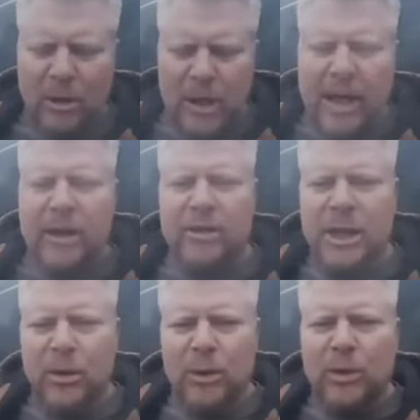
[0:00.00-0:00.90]
are liars.
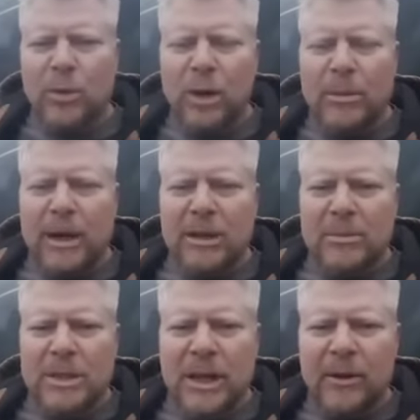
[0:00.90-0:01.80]
They only worry about
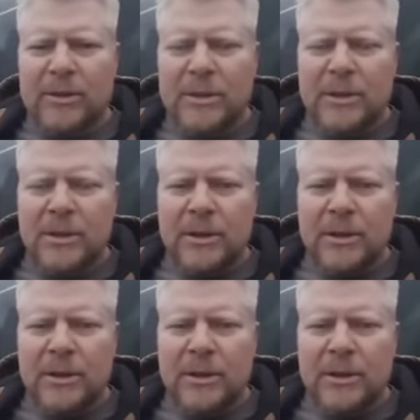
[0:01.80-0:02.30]
themselves.